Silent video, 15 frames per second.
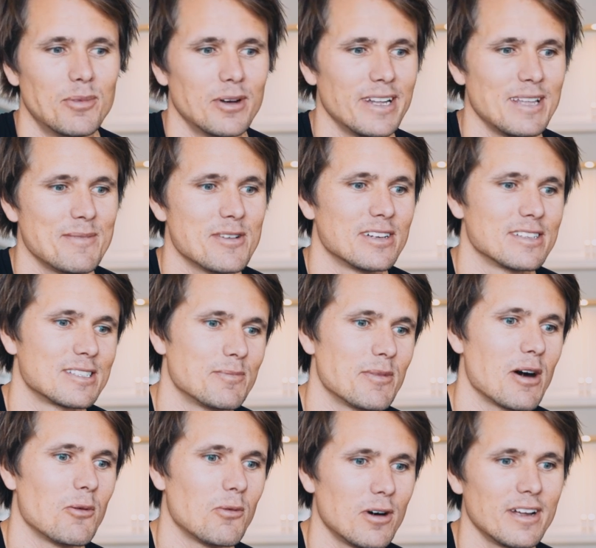emails
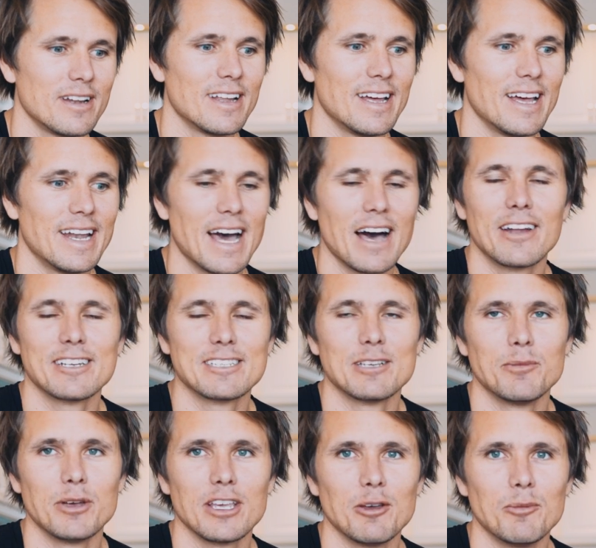about what and how does
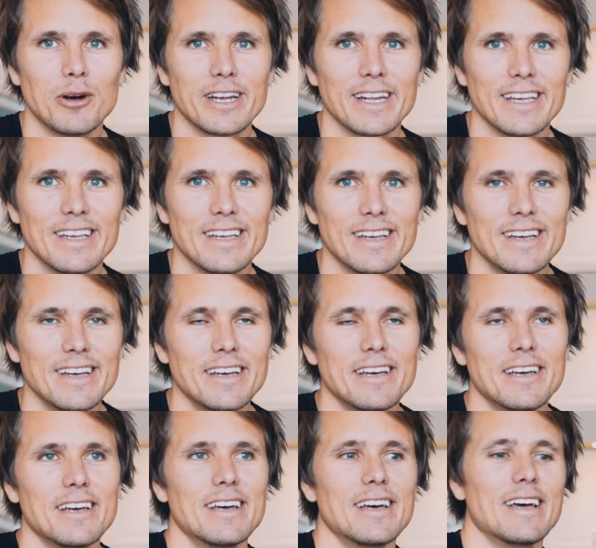it make you money?
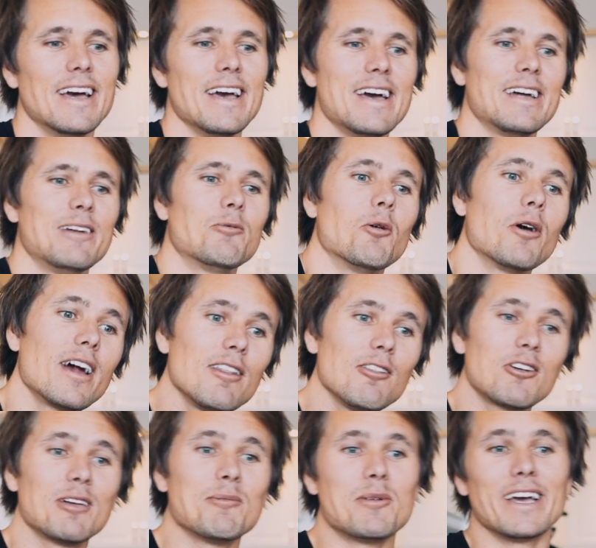And when I
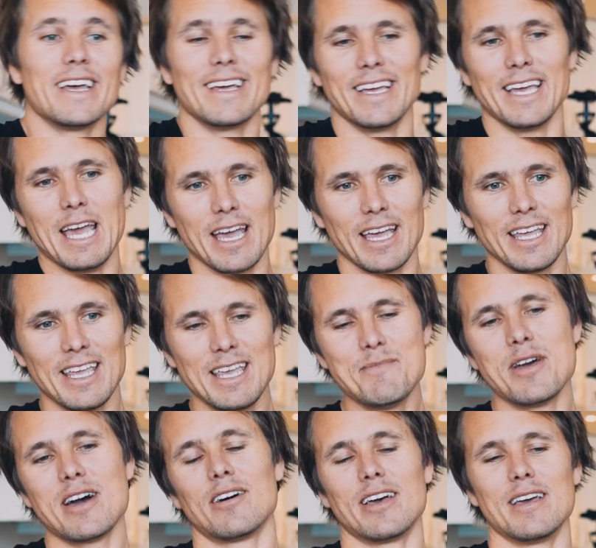look at my
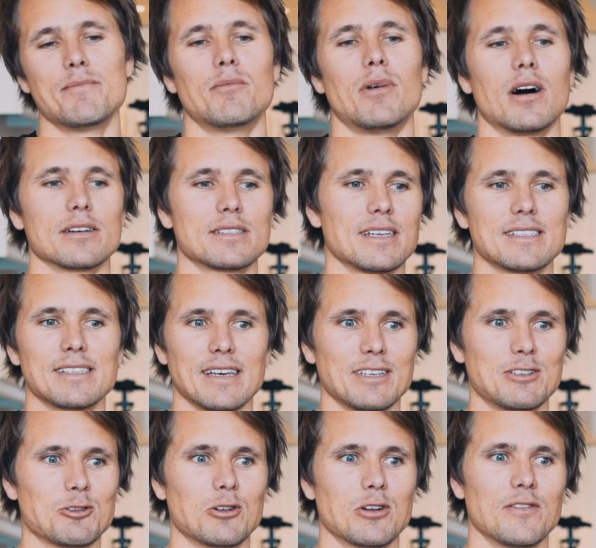email inbox, that's
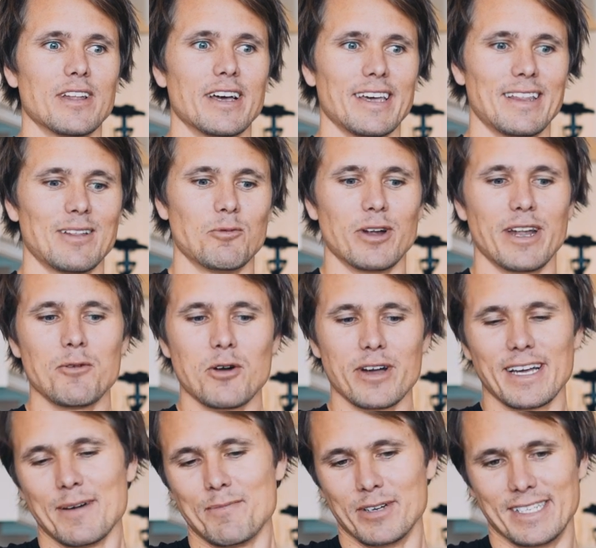like sort of like when I
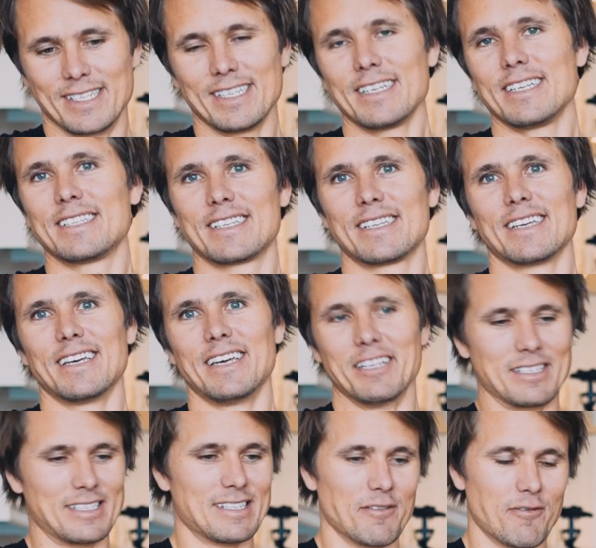wake up at 6,
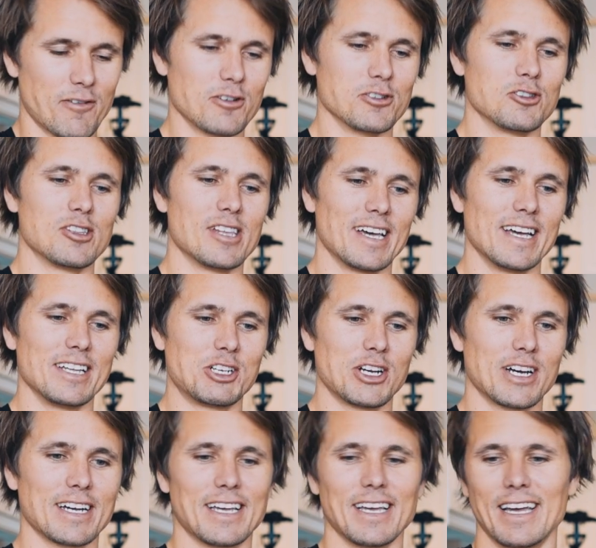it's the first thing I
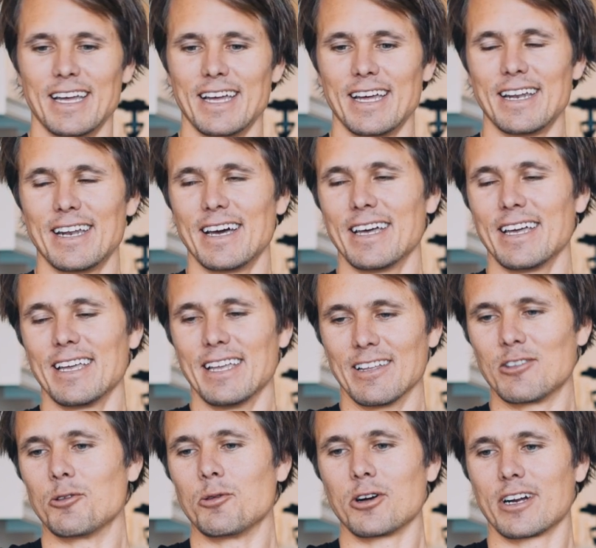check and I
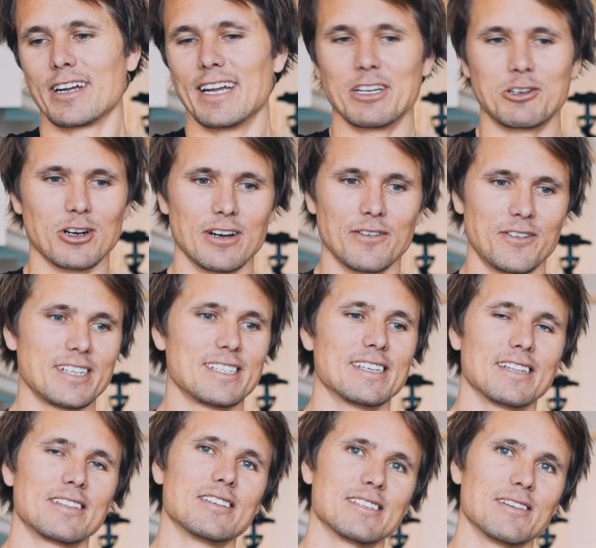get to work and I try to fix
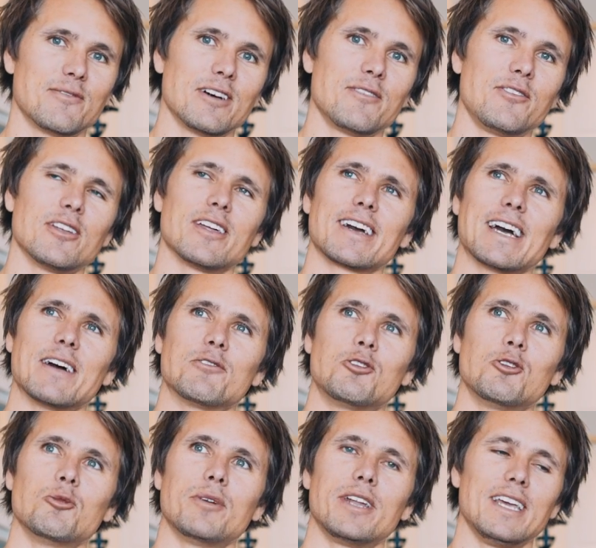it. Because if I feel like I have
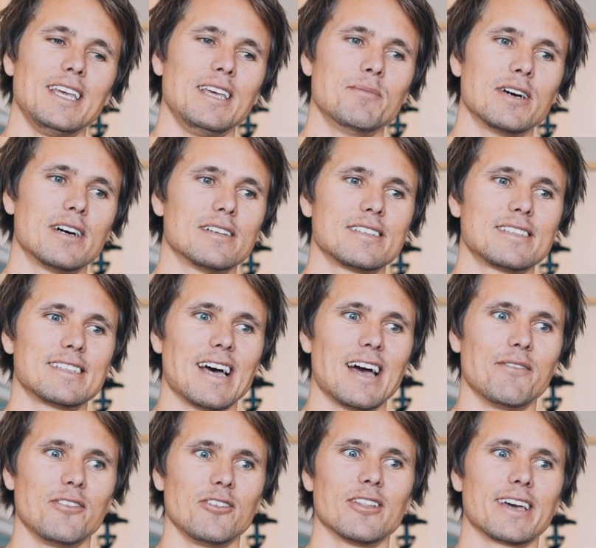too many emails,
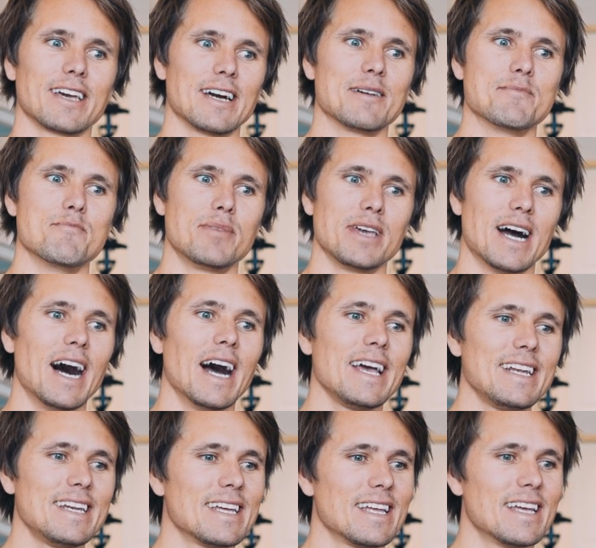I feel like I'm
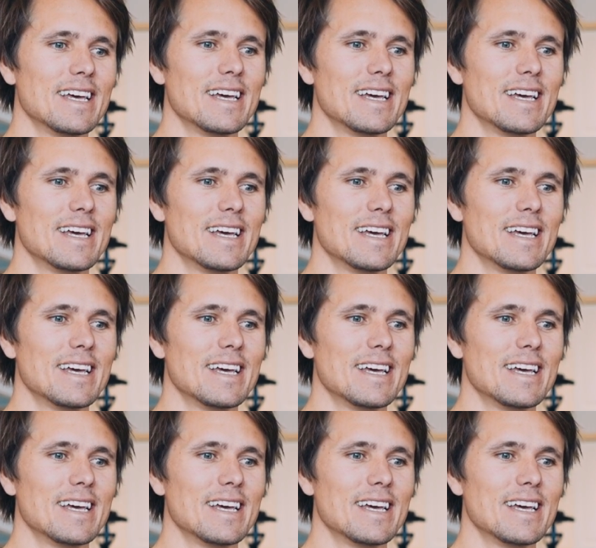behind,